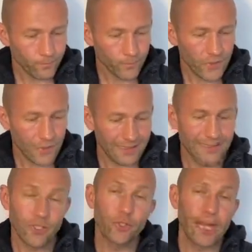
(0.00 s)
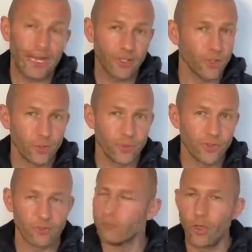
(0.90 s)
So like I said, you can
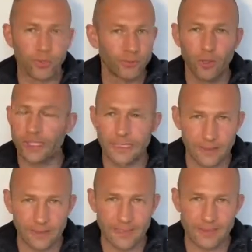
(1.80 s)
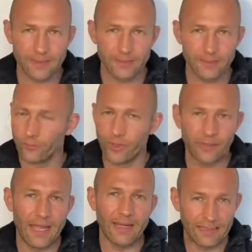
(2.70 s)
use multiple Healys with
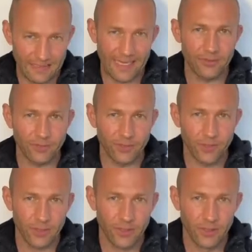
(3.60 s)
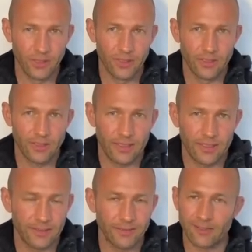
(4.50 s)
that account,
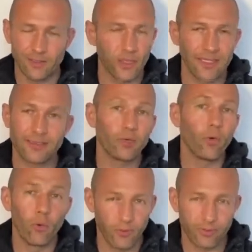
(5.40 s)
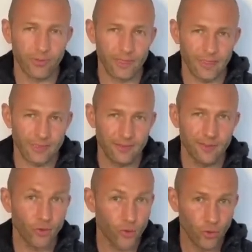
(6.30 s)
and as long as they're
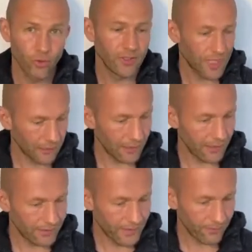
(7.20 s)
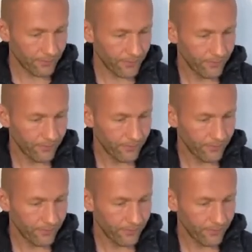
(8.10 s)
authorized to use the Analyze app.